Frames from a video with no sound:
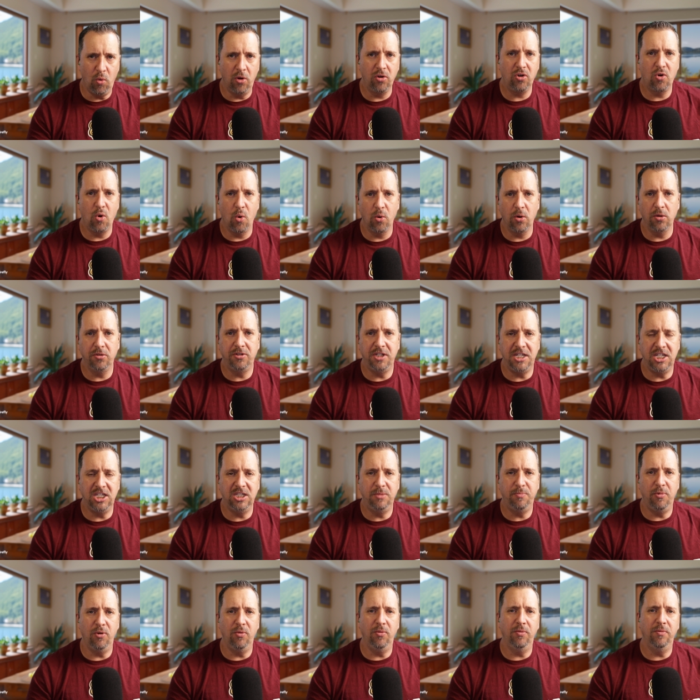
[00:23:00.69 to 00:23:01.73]
One quarter
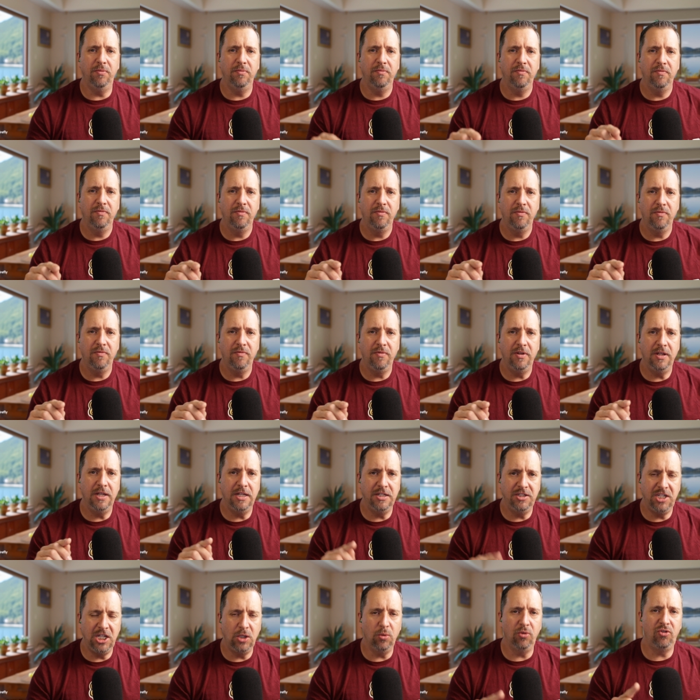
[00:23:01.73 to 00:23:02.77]
teaspoon
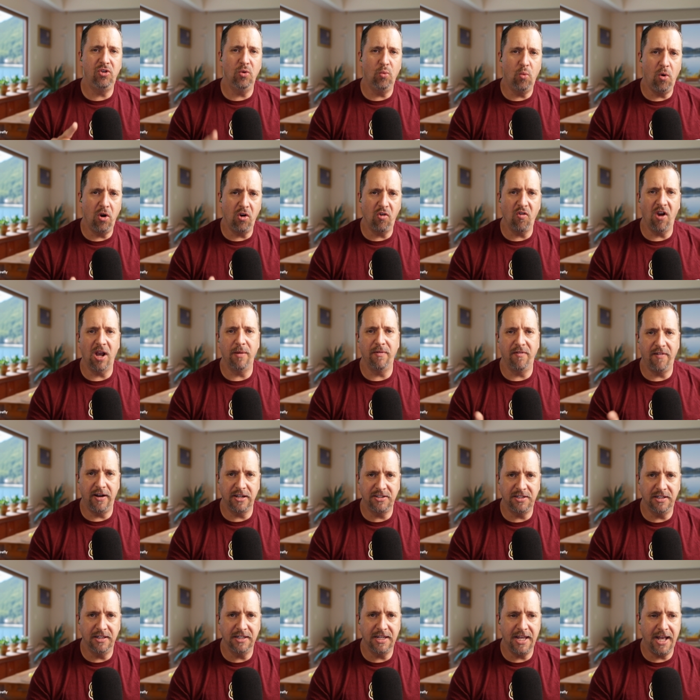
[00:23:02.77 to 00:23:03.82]
is equal to one gram of
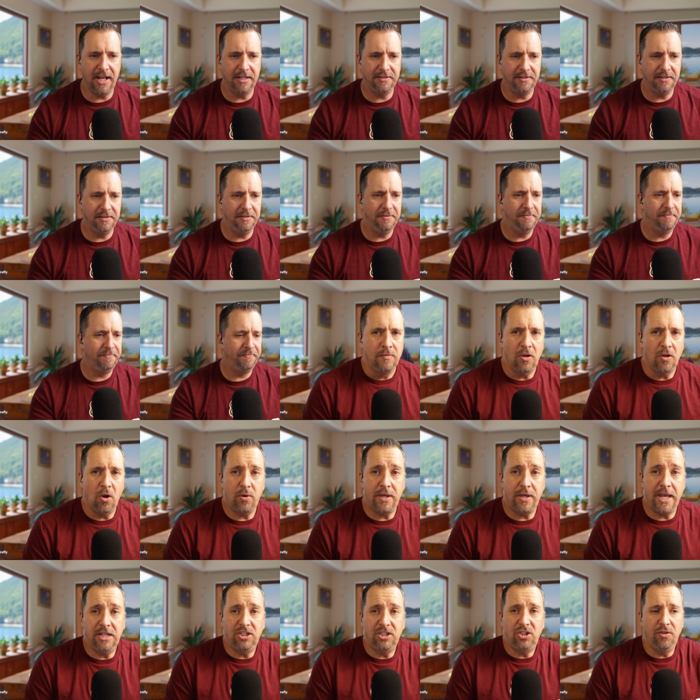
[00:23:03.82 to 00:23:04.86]
oxalic acid.
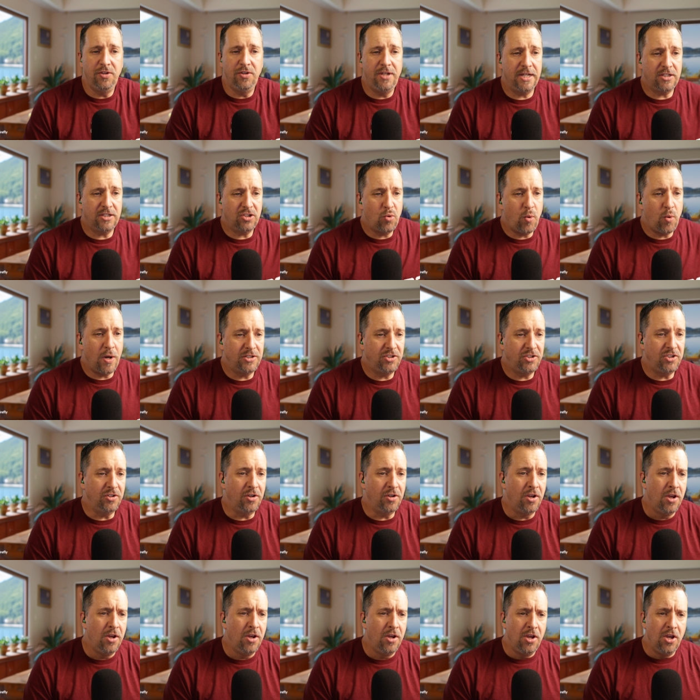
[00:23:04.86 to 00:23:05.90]
Okay, so the next
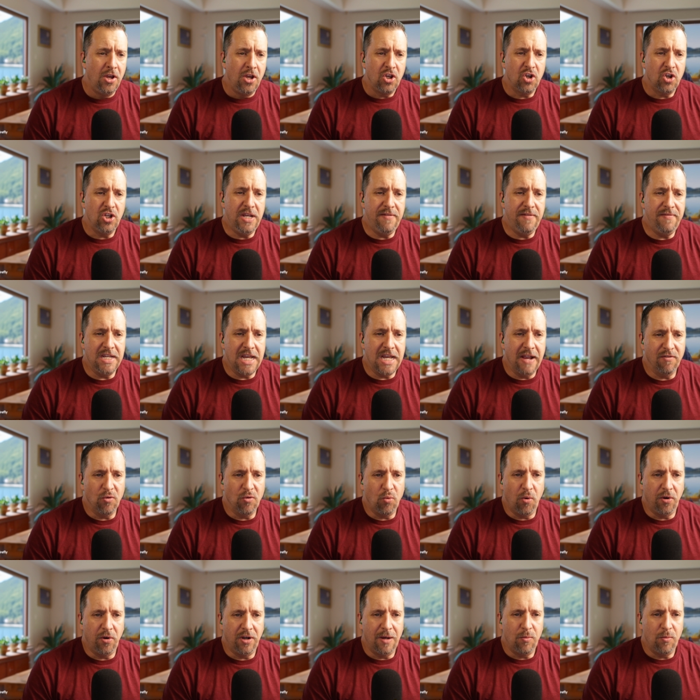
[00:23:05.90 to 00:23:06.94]
question. Good evening,
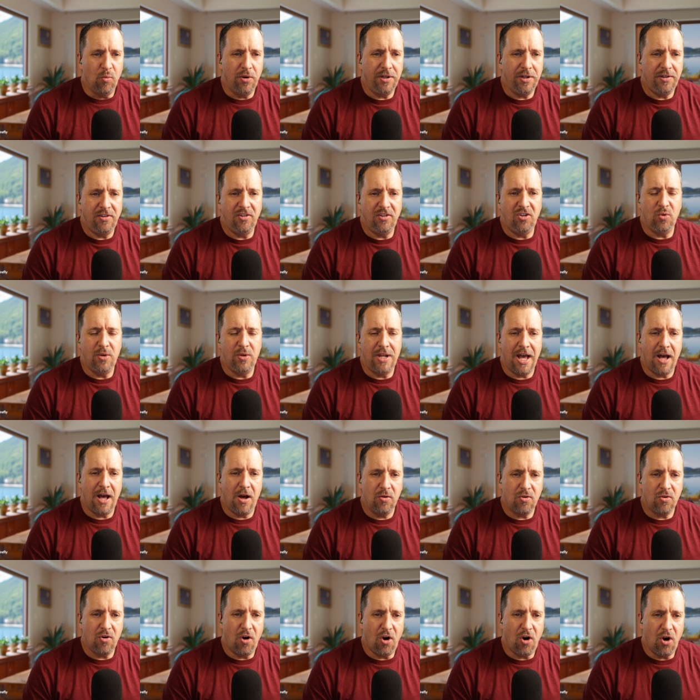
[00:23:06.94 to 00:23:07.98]
everyone. I'm wanting to do an
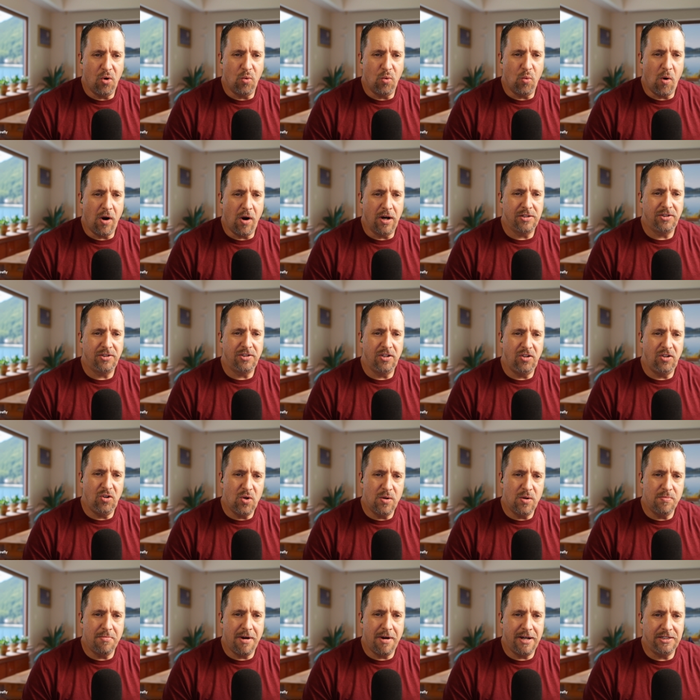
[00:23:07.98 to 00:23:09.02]
alcohol wash to
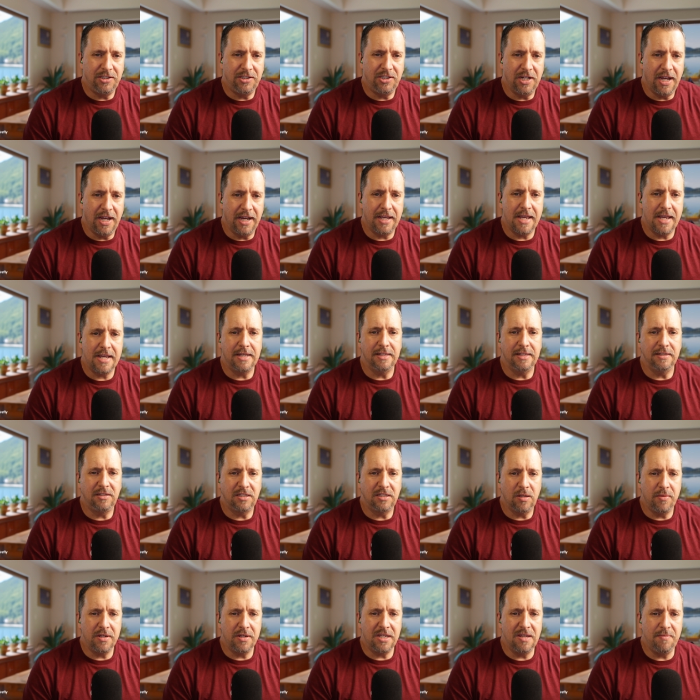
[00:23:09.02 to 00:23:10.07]
do a mite check. Can
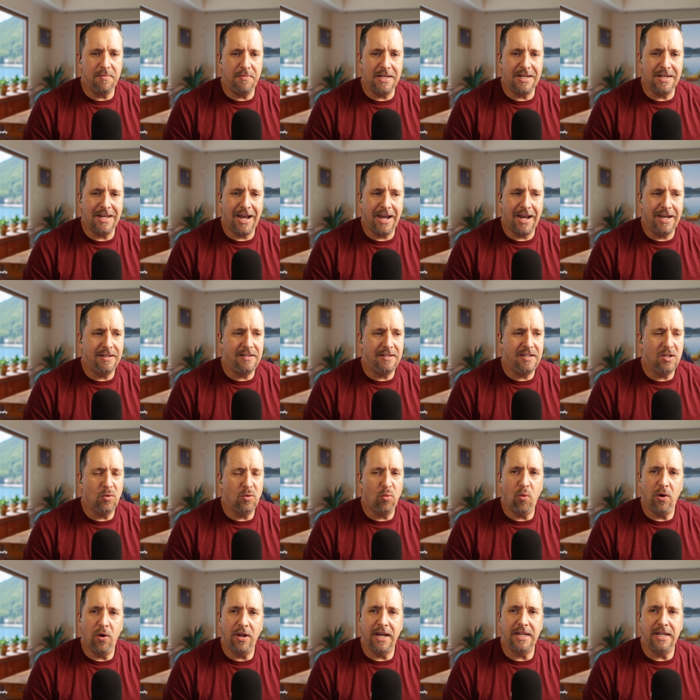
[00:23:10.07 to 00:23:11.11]
someone give me an idea
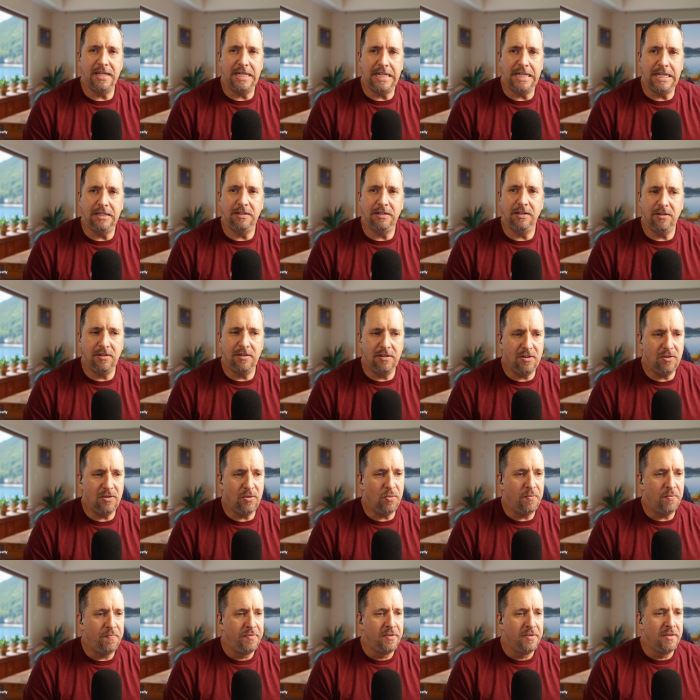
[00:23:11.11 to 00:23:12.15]
what I need to
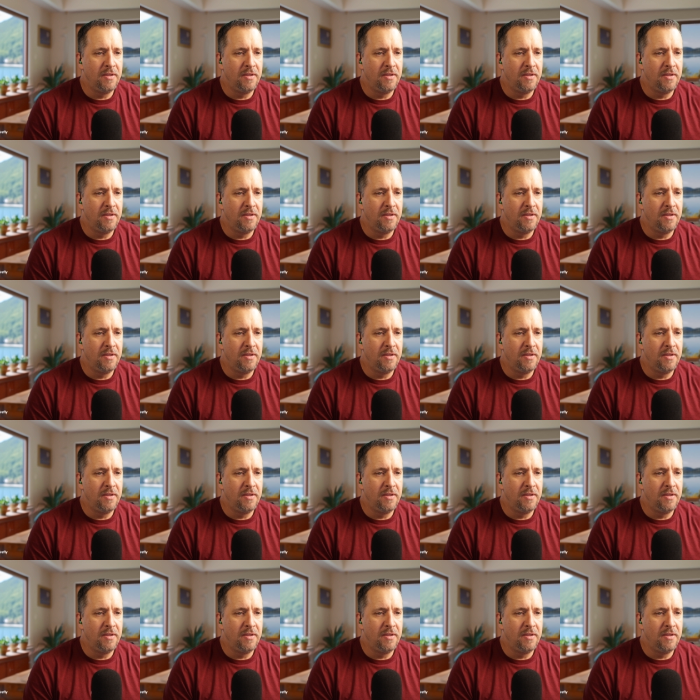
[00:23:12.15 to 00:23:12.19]
do?